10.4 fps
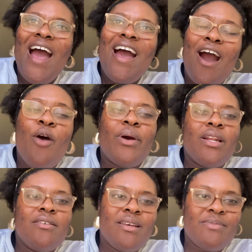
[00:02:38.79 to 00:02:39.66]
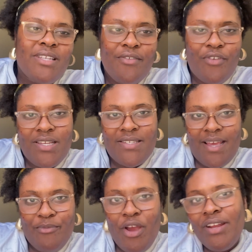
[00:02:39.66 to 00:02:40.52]
Oh, and also I'm studying for
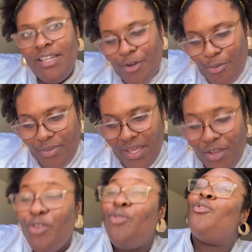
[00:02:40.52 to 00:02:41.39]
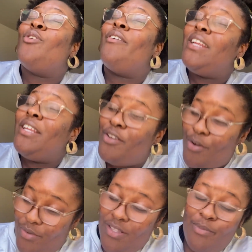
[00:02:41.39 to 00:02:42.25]
exam. You already know me. You already
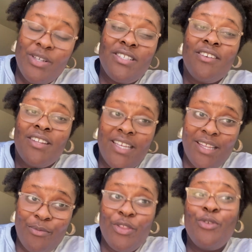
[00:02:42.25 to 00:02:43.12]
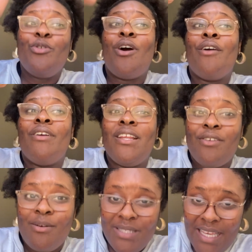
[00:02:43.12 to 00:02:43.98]
know the person you're dealing with. You already know
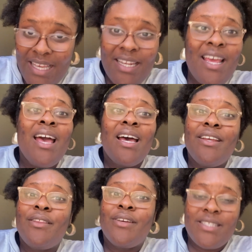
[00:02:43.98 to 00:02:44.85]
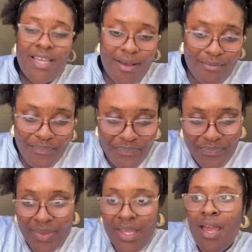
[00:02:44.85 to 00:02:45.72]
I'm taking another exam.
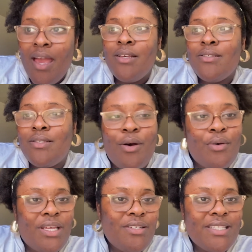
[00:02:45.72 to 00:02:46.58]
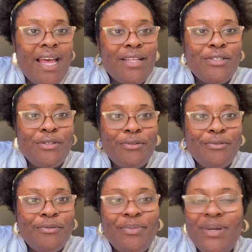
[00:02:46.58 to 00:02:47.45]
So there's that too.
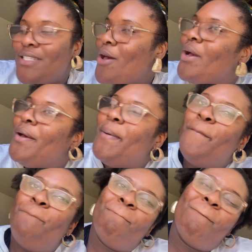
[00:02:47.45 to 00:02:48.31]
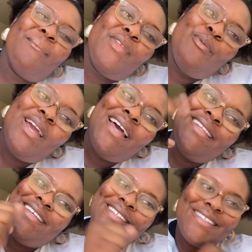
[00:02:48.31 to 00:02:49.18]
But it's all good. We got
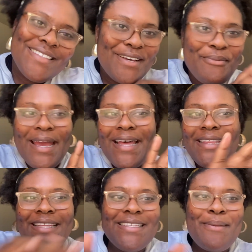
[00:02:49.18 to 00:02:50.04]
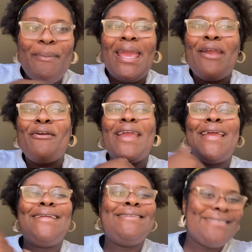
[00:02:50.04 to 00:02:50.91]
this. We got this.
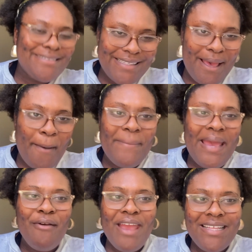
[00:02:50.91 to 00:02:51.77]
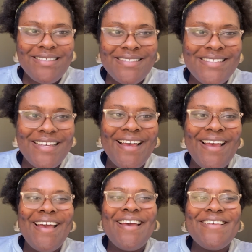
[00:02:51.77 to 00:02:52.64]
Period. Period.
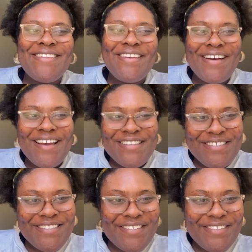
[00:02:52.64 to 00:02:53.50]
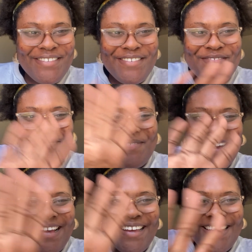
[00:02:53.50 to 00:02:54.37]
See you guys soon.
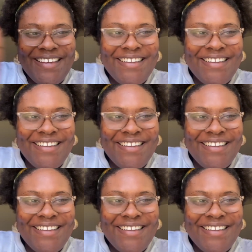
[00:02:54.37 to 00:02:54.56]
Bye.